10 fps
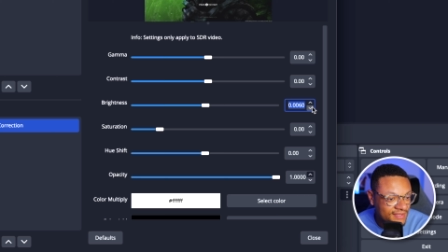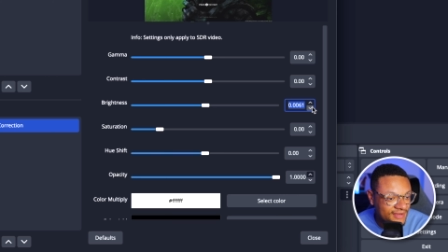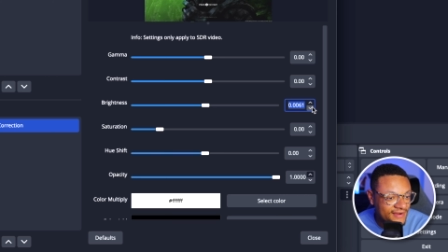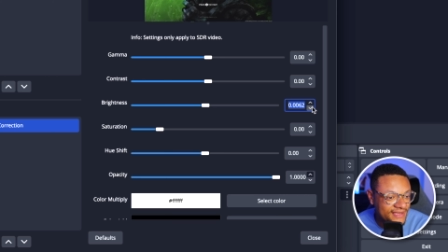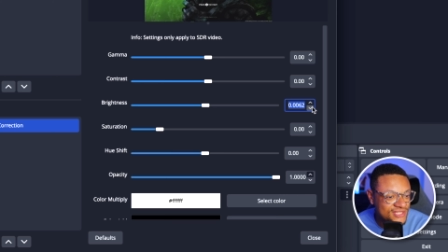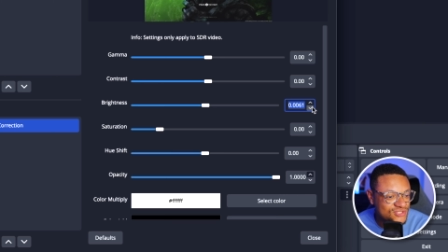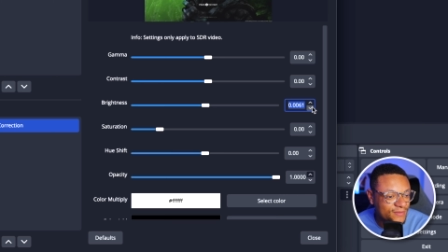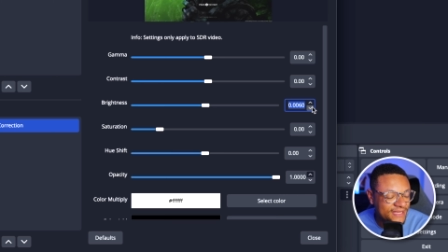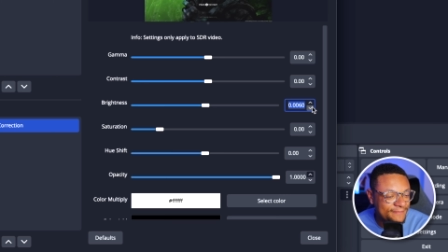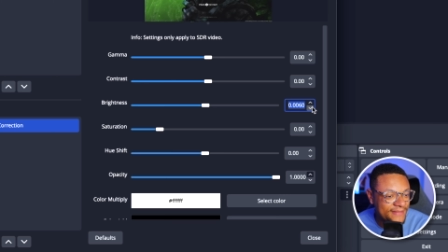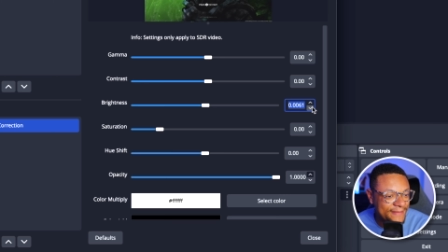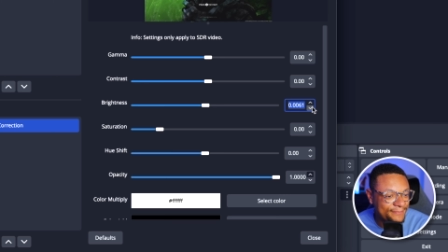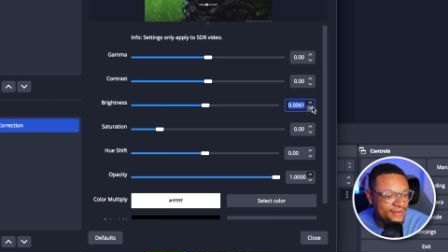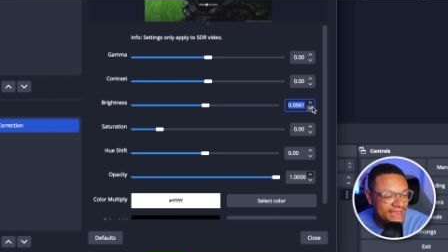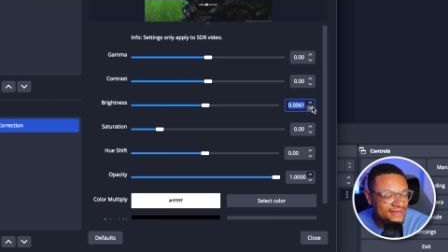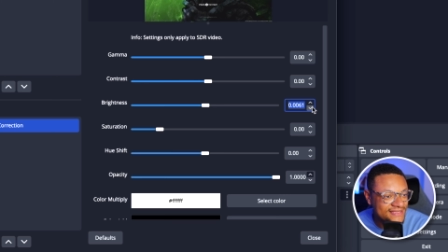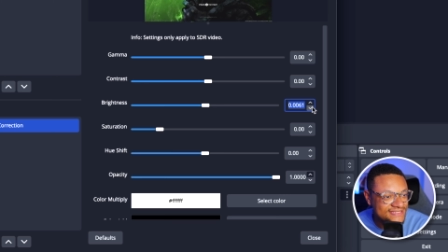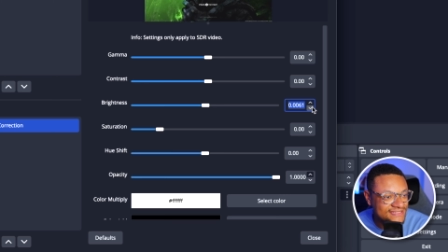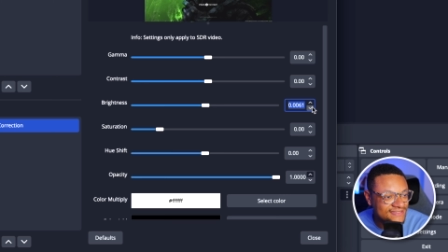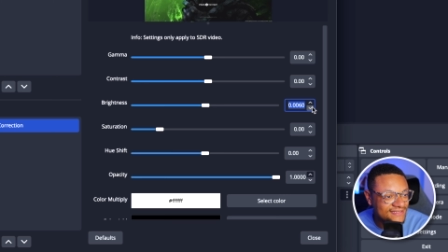Here I can tweak my
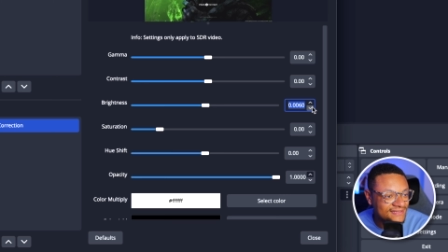brightness